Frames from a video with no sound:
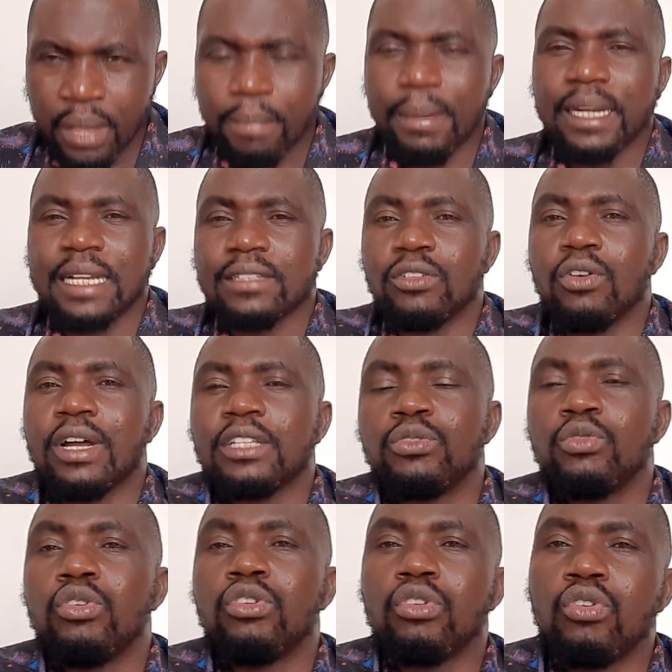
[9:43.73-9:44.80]
But as long as you
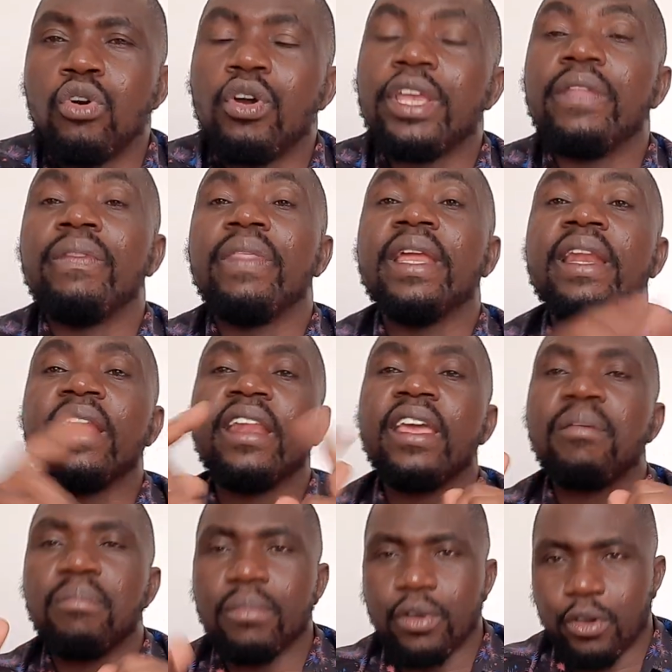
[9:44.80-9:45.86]
don't go in the
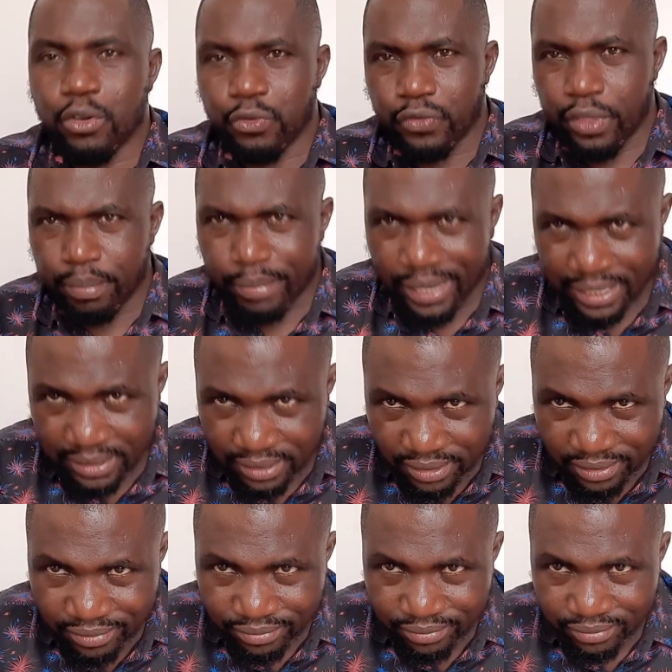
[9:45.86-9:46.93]
name of the party,